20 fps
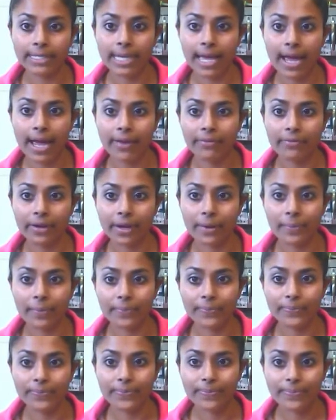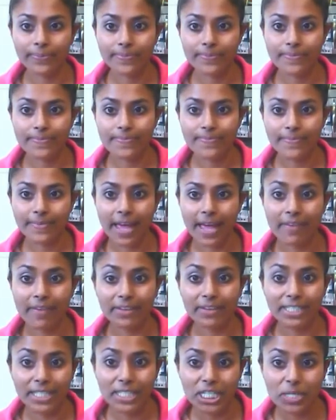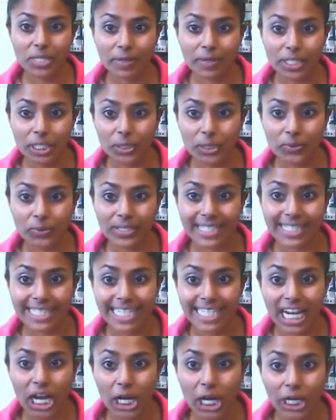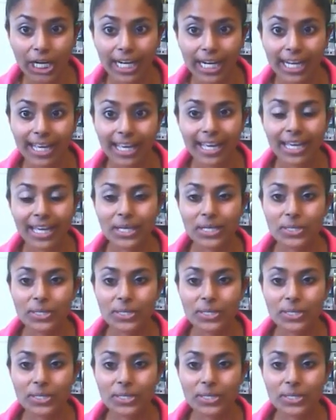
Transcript: because I've conditioned my children's tongue,